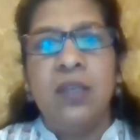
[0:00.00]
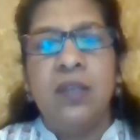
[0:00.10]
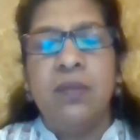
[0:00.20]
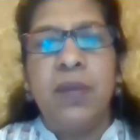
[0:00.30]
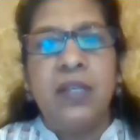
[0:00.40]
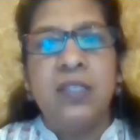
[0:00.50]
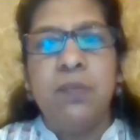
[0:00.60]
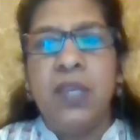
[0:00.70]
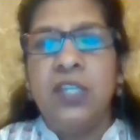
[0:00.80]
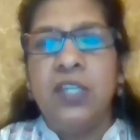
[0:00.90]

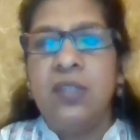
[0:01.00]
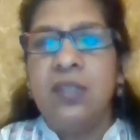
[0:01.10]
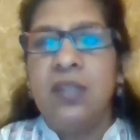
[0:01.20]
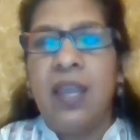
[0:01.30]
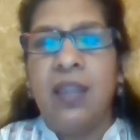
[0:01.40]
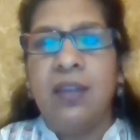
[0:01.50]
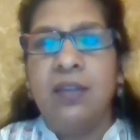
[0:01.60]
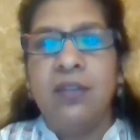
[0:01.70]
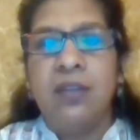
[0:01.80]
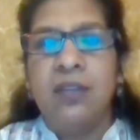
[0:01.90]
participation,
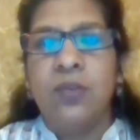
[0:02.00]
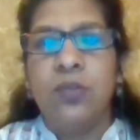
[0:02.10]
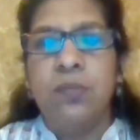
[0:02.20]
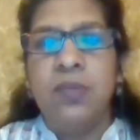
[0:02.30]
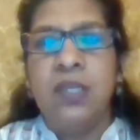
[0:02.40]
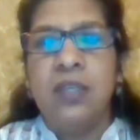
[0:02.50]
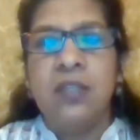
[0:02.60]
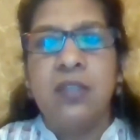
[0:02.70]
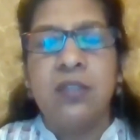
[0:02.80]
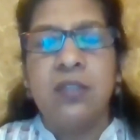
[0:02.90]
and there could be
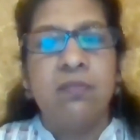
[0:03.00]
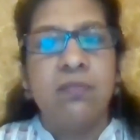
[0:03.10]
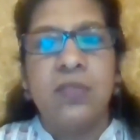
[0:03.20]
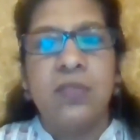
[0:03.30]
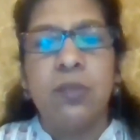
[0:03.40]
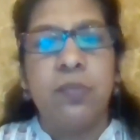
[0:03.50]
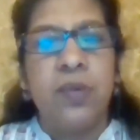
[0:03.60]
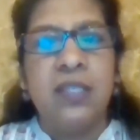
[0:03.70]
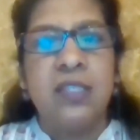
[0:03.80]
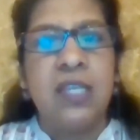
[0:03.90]

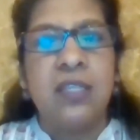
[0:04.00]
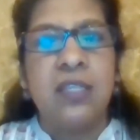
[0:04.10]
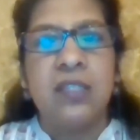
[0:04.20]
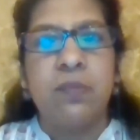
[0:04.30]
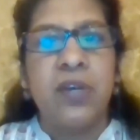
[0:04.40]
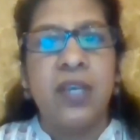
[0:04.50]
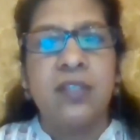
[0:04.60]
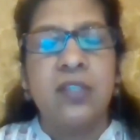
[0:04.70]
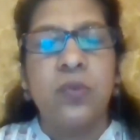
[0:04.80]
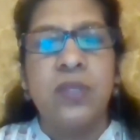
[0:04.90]
surprise tests,
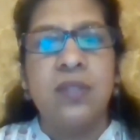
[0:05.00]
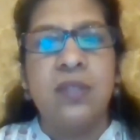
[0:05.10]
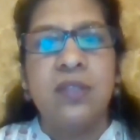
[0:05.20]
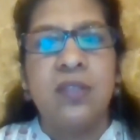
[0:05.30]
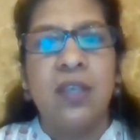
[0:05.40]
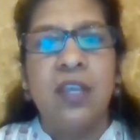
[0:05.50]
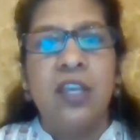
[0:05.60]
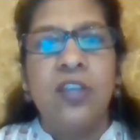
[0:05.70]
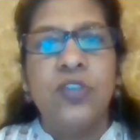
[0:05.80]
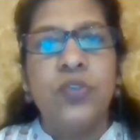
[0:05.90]
surprise quizzes,
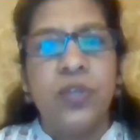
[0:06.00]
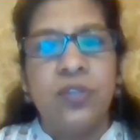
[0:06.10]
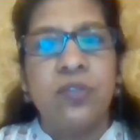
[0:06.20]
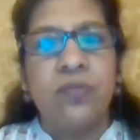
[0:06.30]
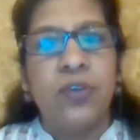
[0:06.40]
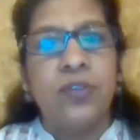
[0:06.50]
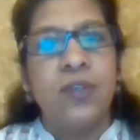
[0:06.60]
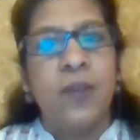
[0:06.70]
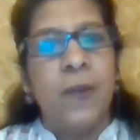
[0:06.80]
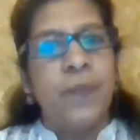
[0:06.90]
so on and so forth.
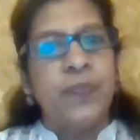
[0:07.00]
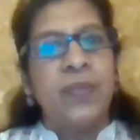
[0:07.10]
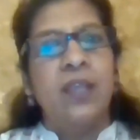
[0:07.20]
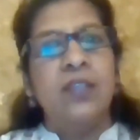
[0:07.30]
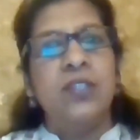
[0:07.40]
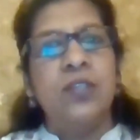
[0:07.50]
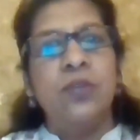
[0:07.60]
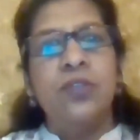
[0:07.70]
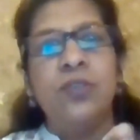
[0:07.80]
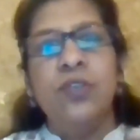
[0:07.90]

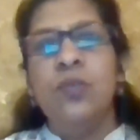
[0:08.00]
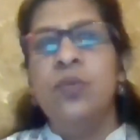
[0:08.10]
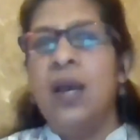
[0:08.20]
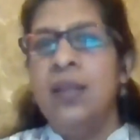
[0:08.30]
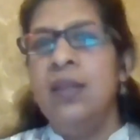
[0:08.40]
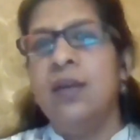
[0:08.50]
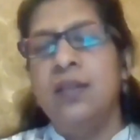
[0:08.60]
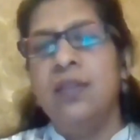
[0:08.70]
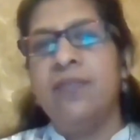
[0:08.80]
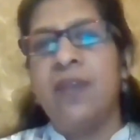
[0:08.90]
So you unlearn
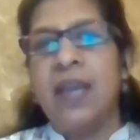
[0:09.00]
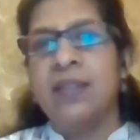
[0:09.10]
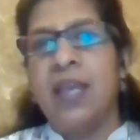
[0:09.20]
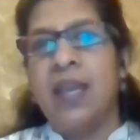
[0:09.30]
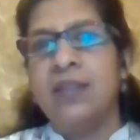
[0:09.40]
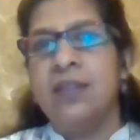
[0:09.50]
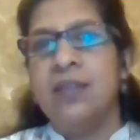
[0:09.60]
the fact that